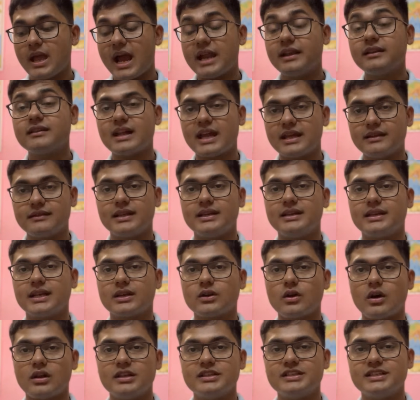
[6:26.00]
science and
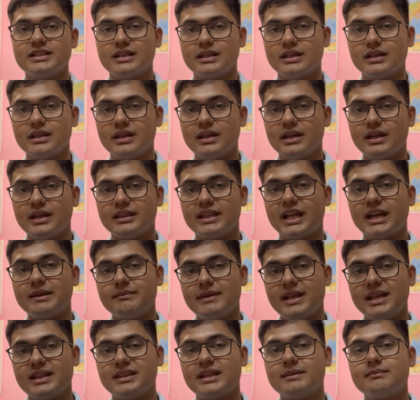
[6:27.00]
technology that
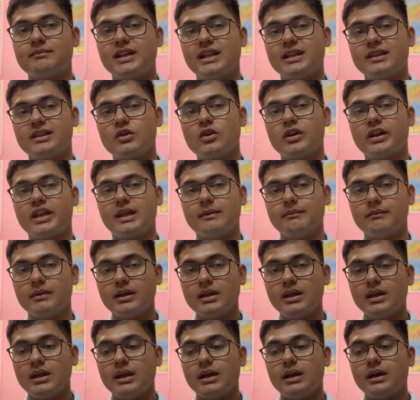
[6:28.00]
makes and breaks your game,
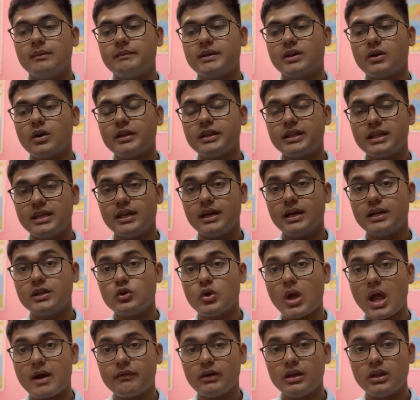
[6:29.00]
because here you
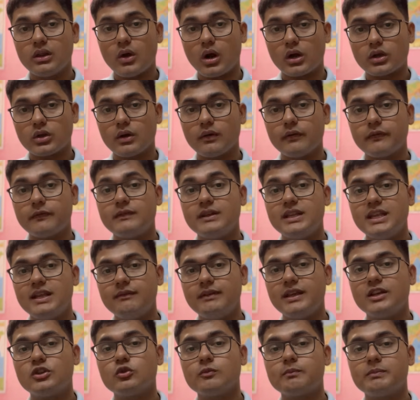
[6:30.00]
have a lot of
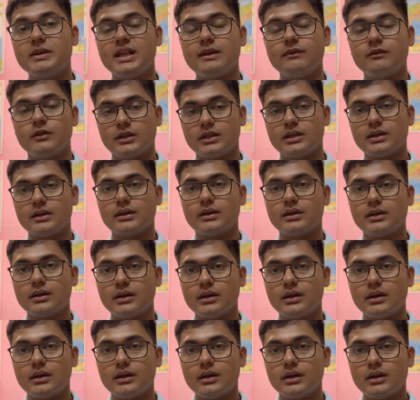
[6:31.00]
leeway to play with.
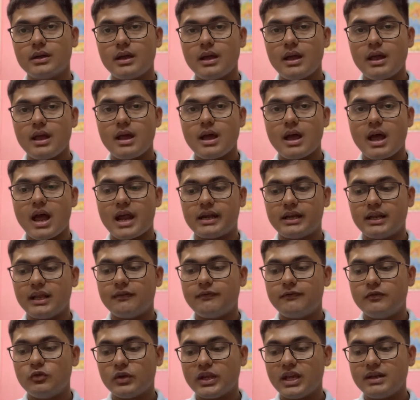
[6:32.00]
And
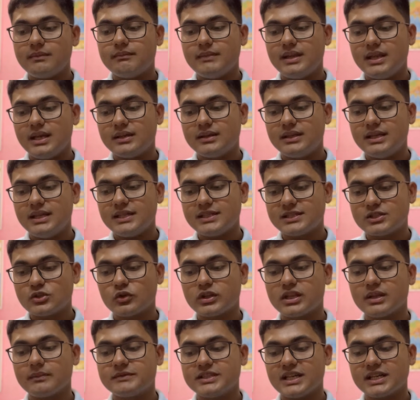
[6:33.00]
if you can make these two
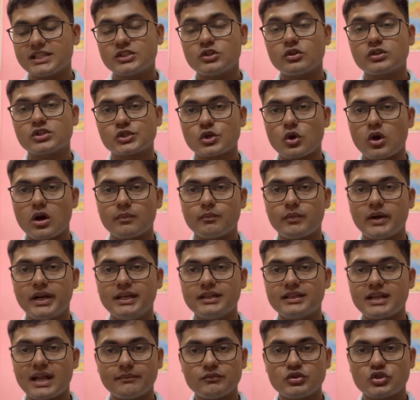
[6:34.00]
subjects your strong
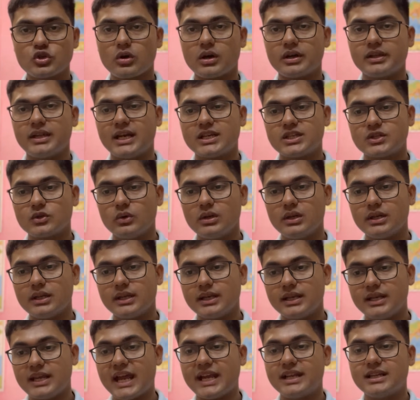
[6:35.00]
points, I'm sure that you'll
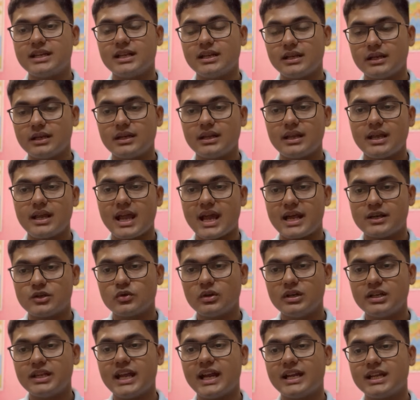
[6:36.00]
get in, and
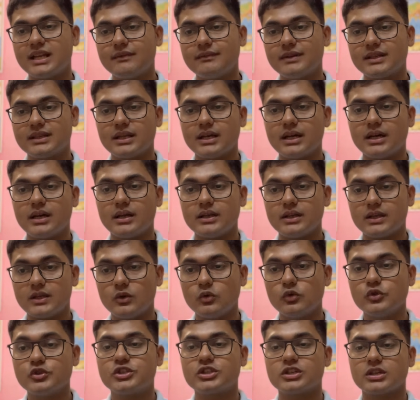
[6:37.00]
you'll get in with a
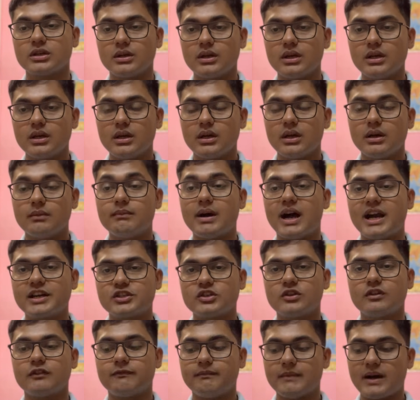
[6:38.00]
huge
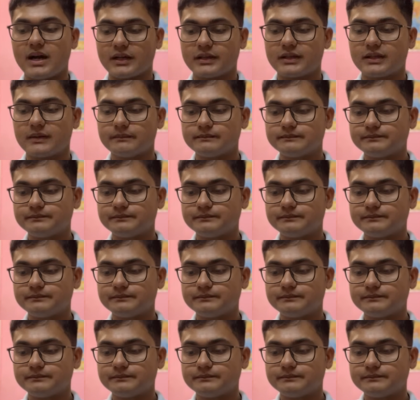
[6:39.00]
margin of marks.